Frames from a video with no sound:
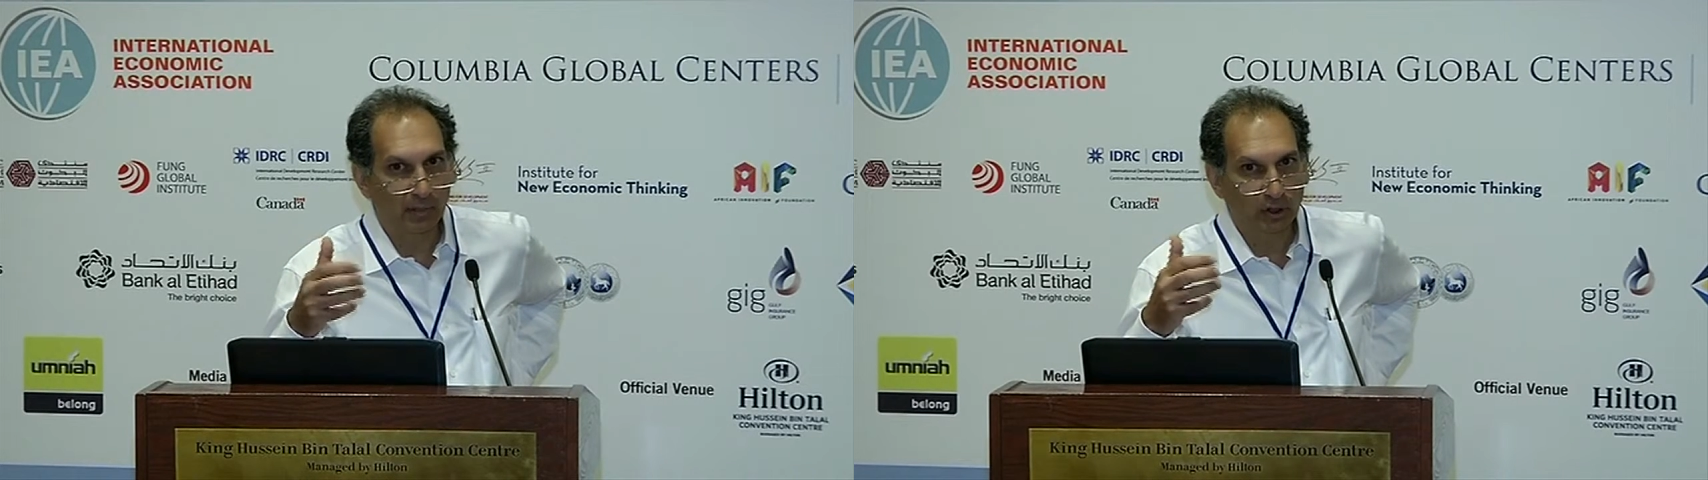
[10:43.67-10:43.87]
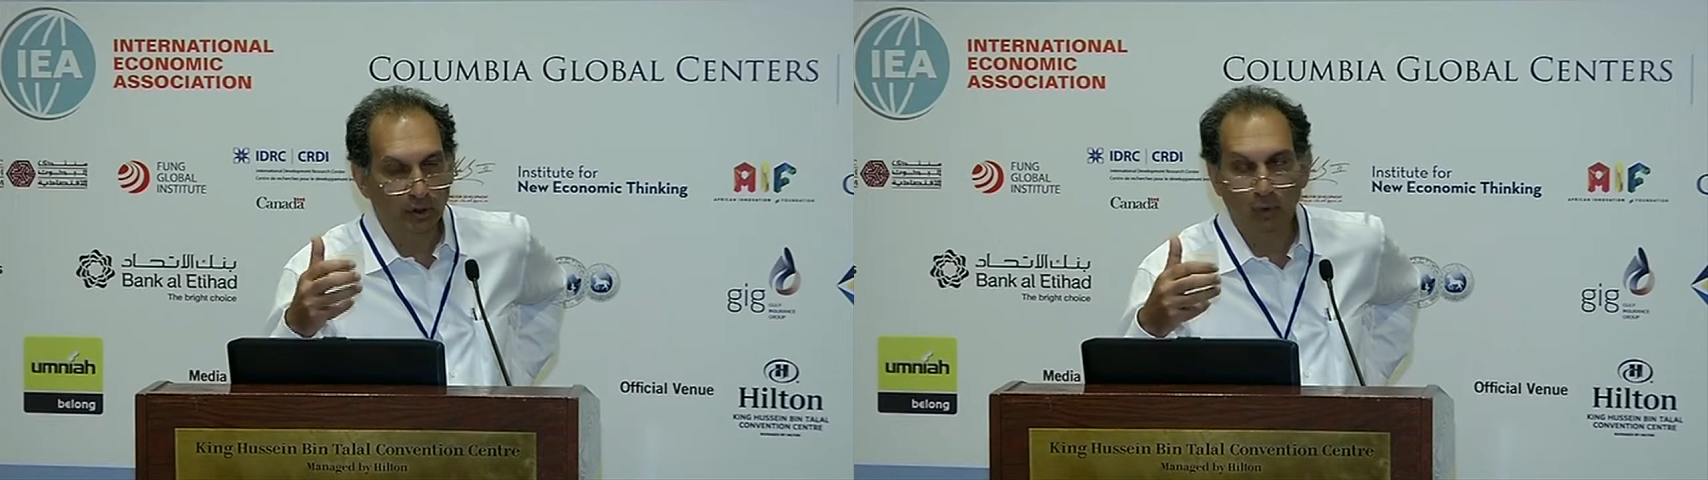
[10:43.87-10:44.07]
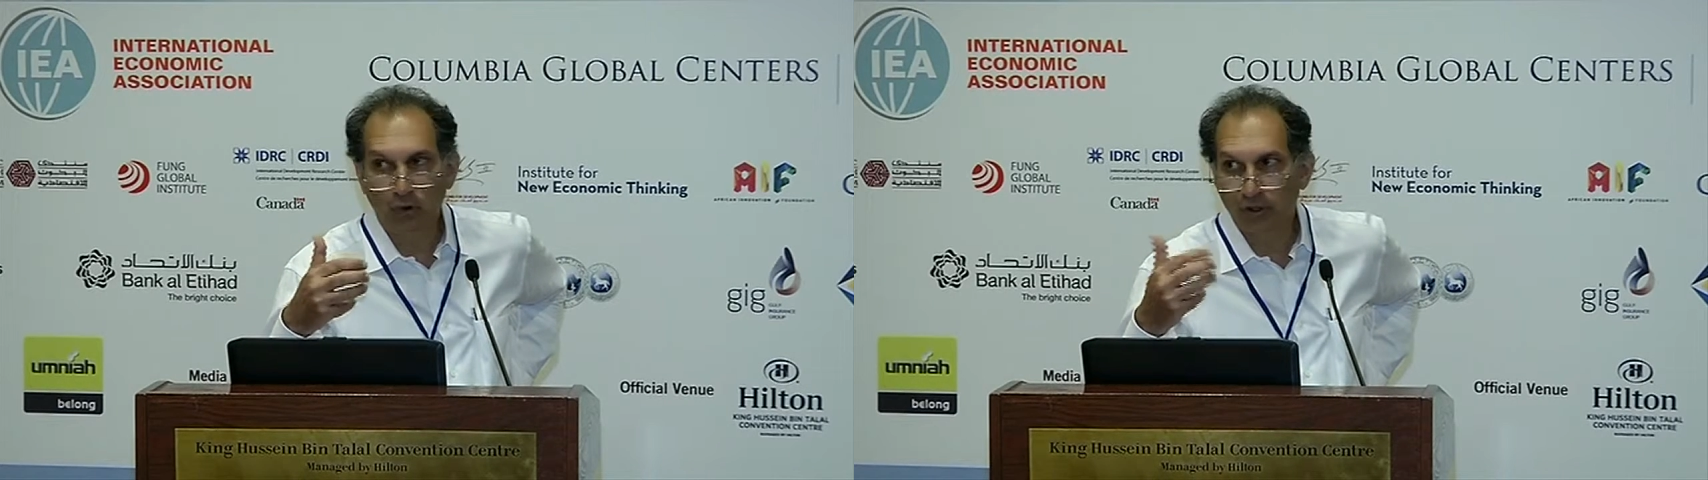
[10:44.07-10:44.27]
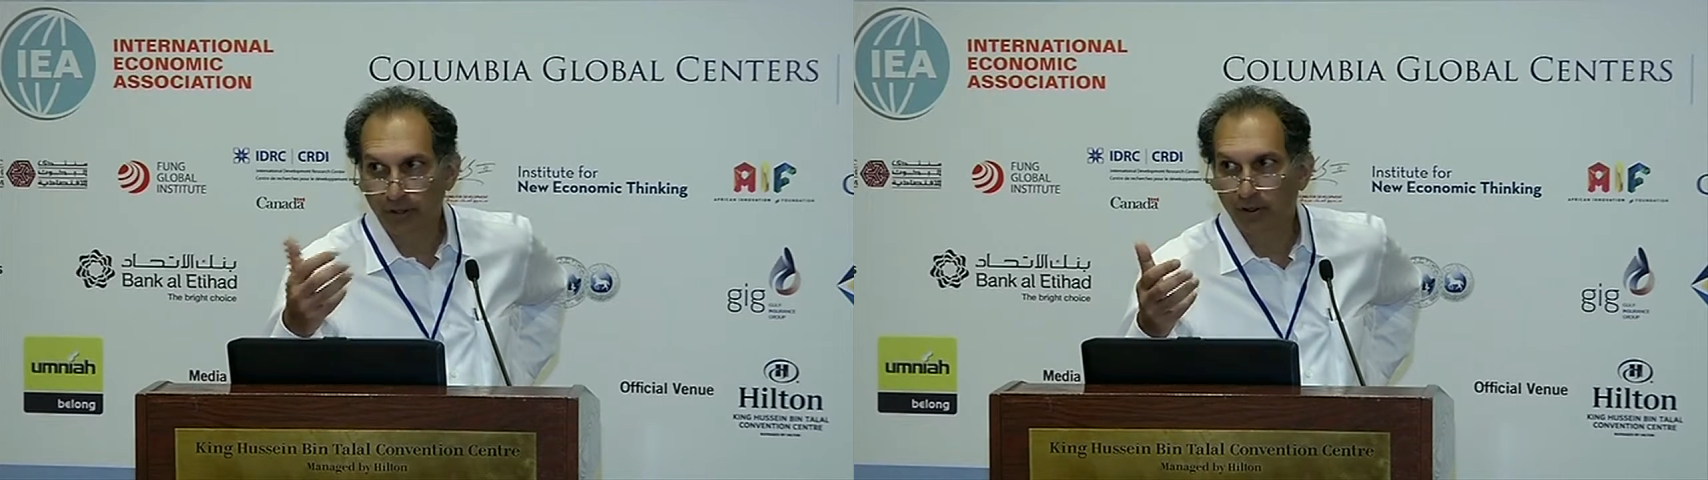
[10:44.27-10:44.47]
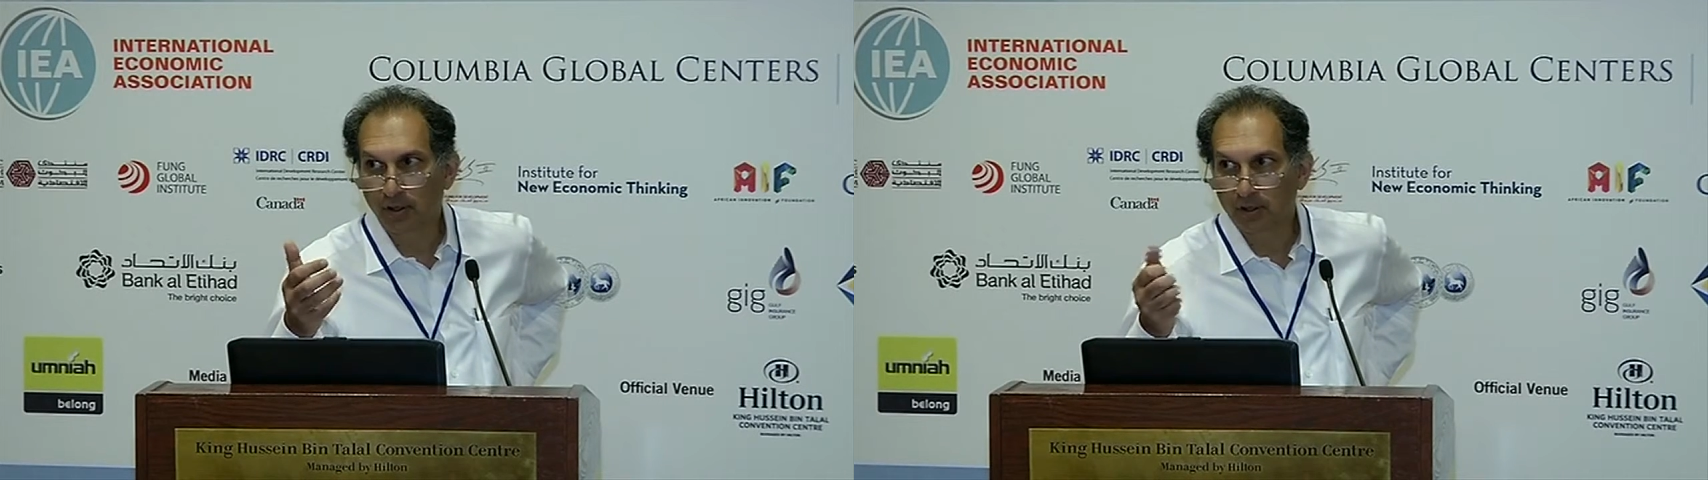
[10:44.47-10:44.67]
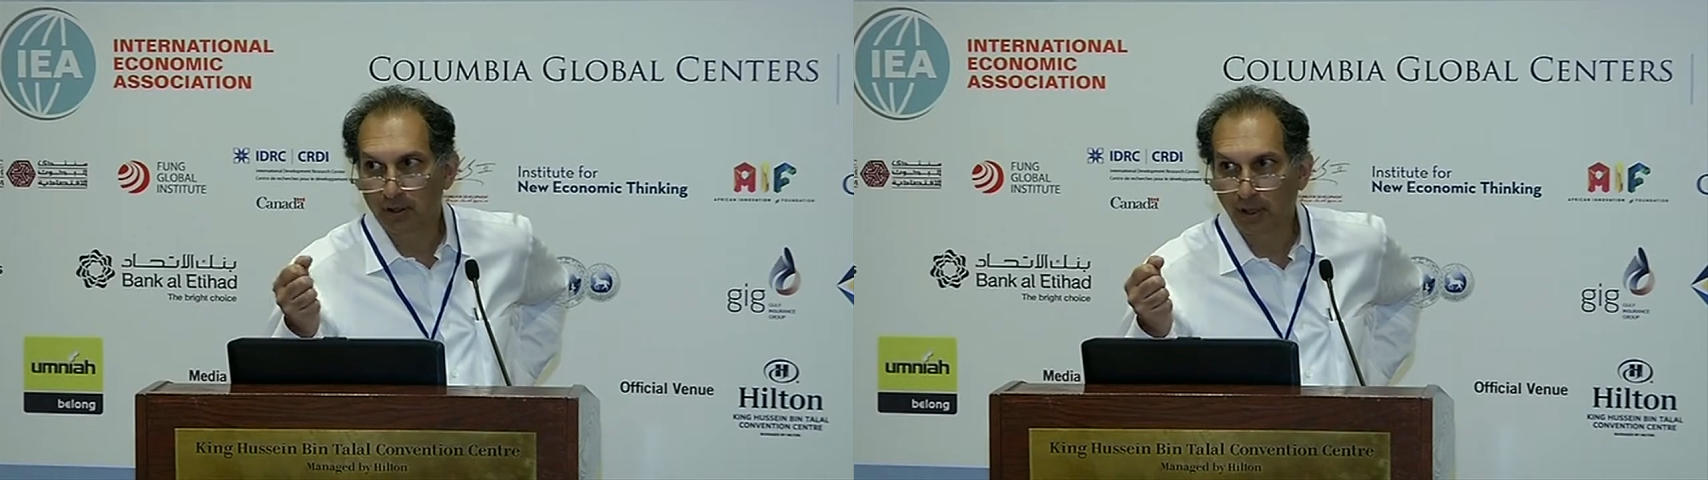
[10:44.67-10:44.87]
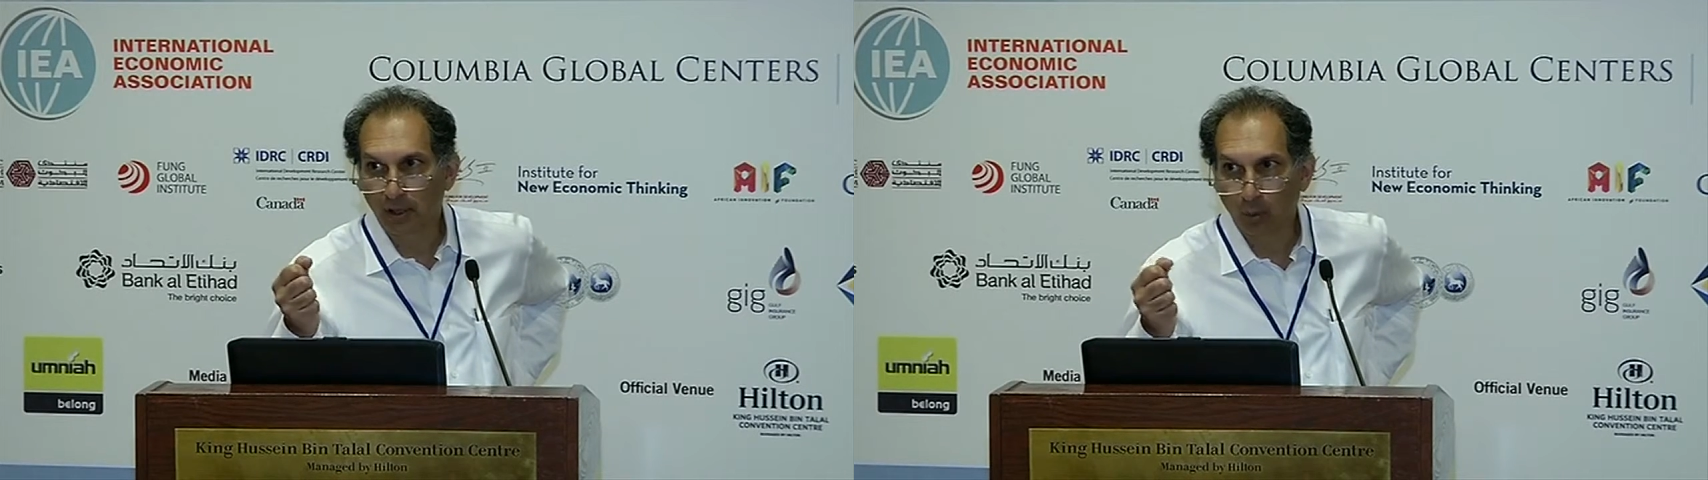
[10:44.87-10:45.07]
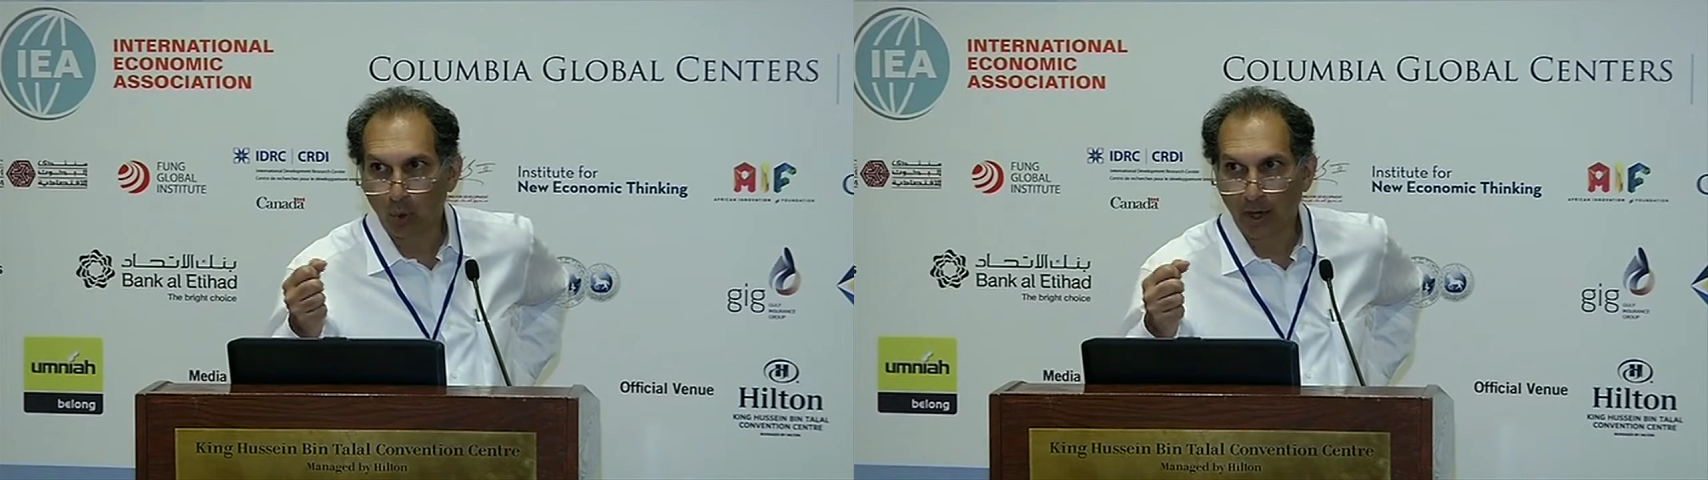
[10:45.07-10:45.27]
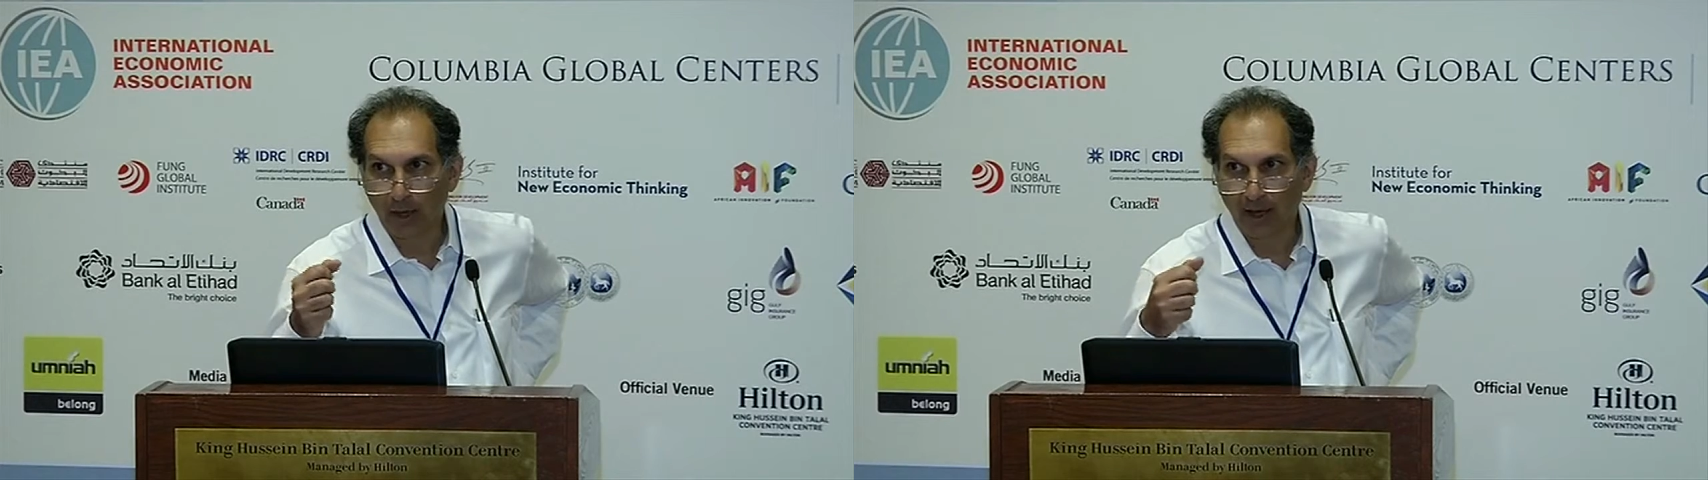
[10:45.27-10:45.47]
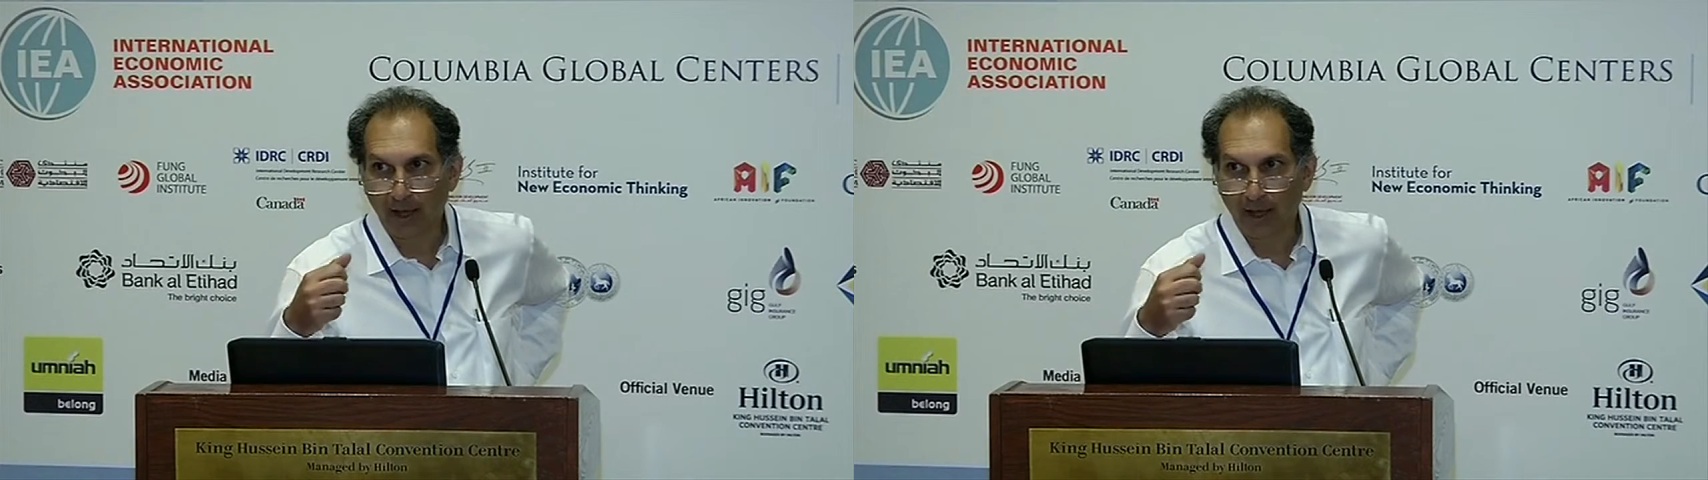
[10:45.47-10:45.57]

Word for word: a much more serious way